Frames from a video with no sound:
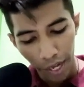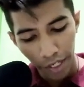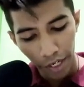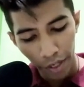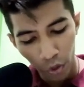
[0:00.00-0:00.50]

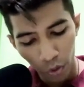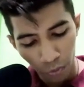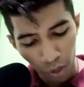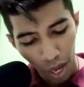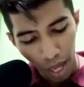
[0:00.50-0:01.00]
do,
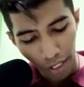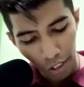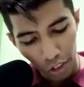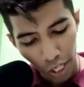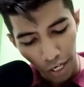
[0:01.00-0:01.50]
I can
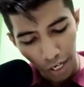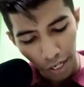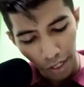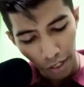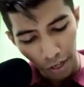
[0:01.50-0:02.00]
check
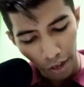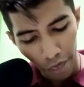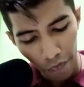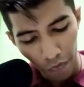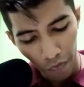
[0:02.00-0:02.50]
like if